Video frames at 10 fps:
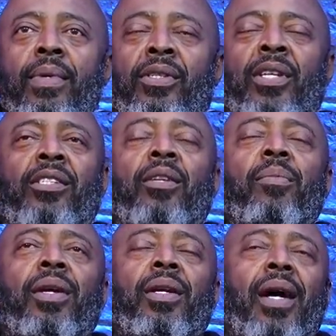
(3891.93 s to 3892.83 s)
$60
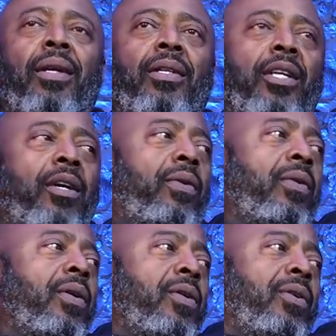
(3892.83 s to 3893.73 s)
million deal,
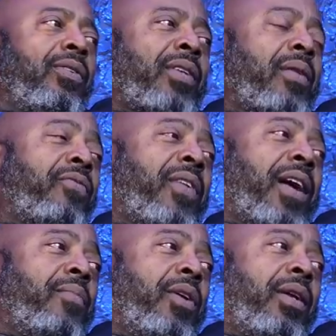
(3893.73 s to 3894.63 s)

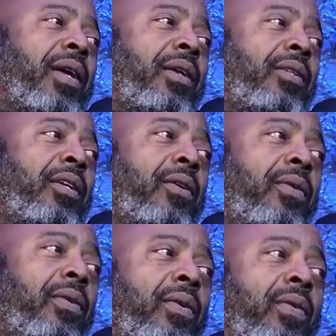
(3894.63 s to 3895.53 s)
$75 million
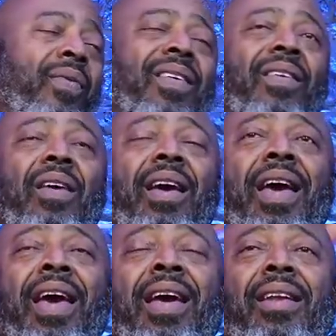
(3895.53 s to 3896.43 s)
deal,
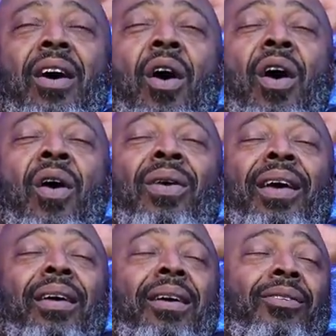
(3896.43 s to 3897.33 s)
and only
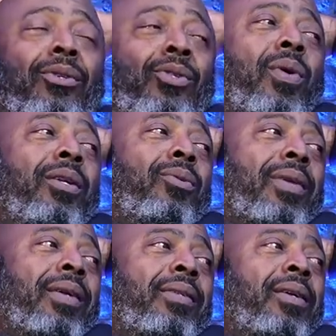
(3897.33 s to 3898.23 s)
had
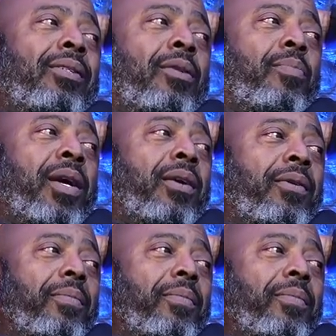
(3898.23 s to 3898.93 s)
$122,000 in the bank.